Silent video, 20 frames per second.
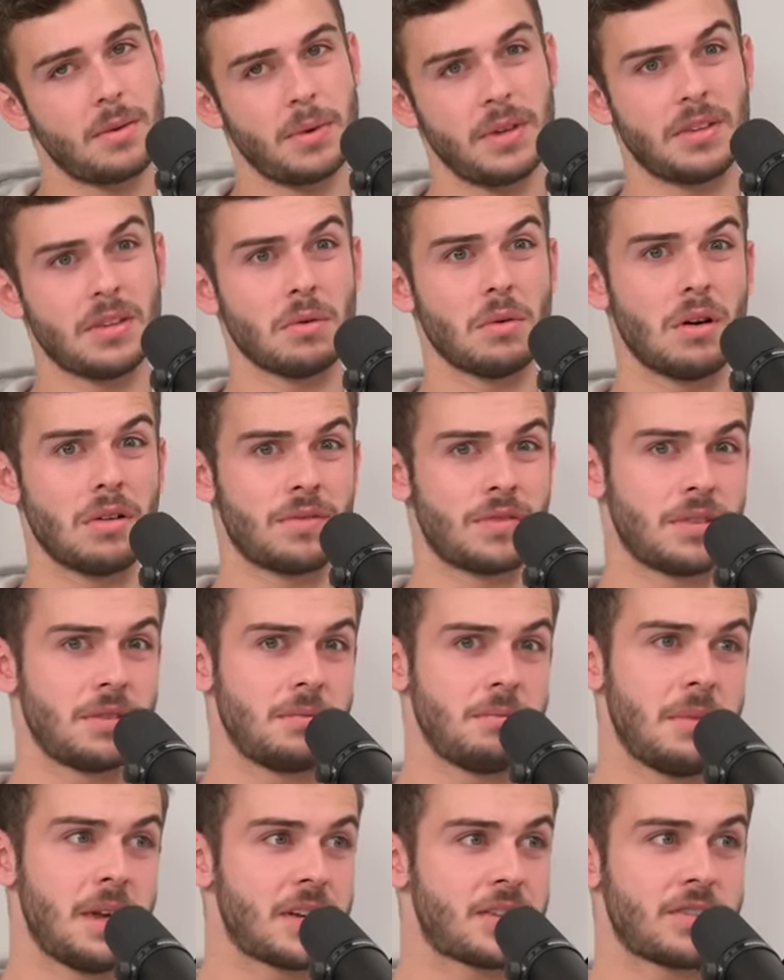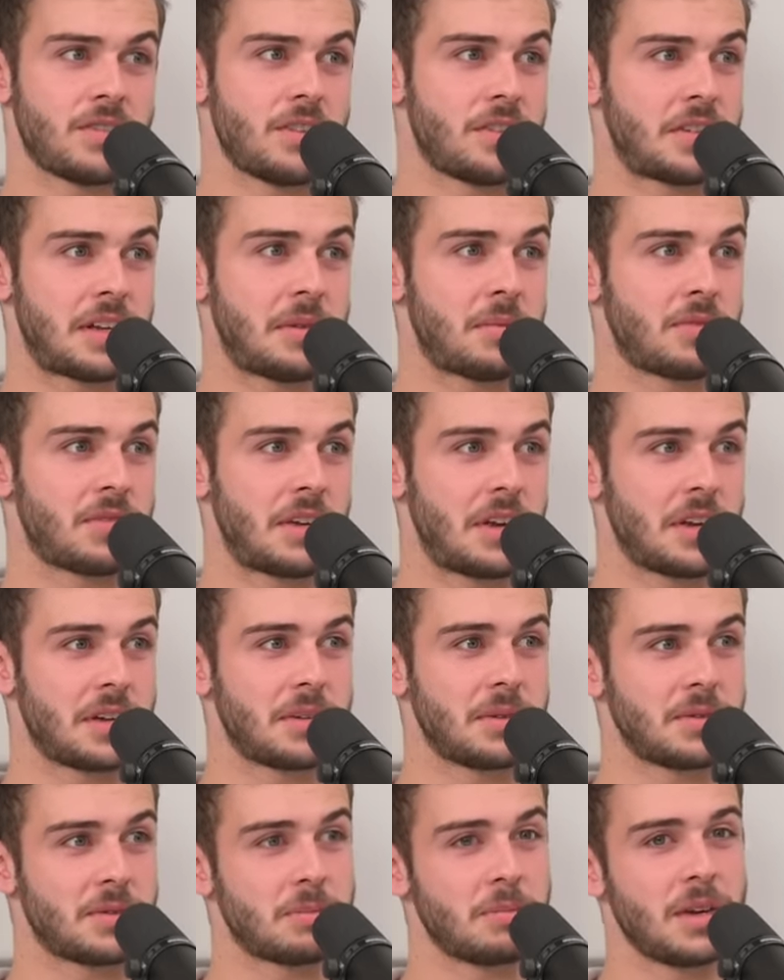we do often mix in the same
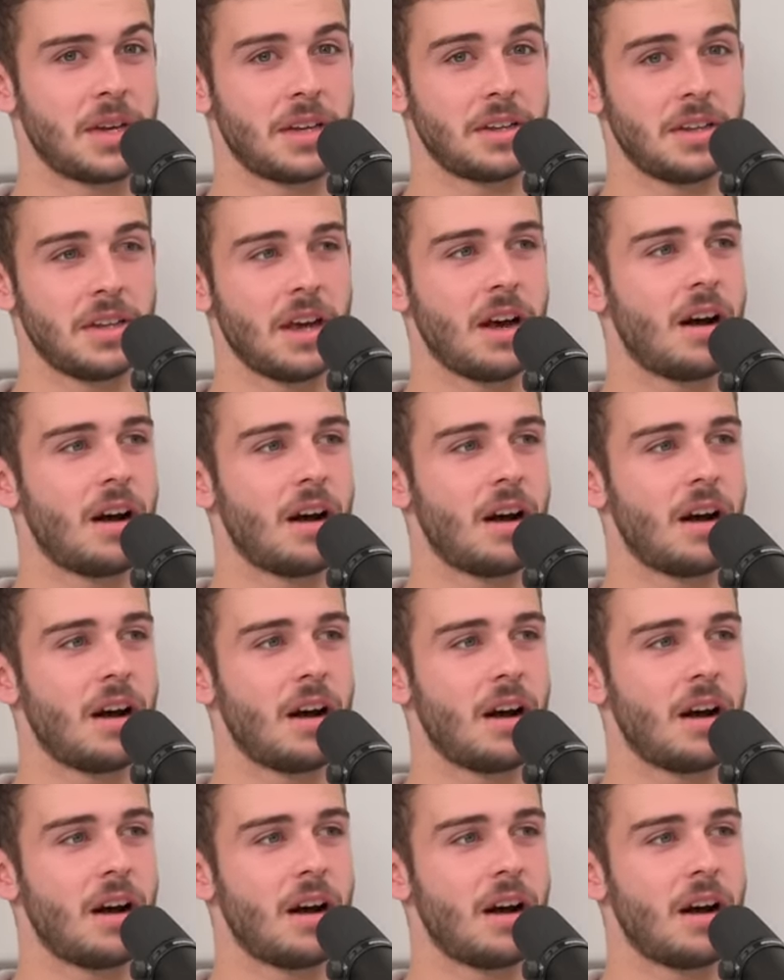circles. me and the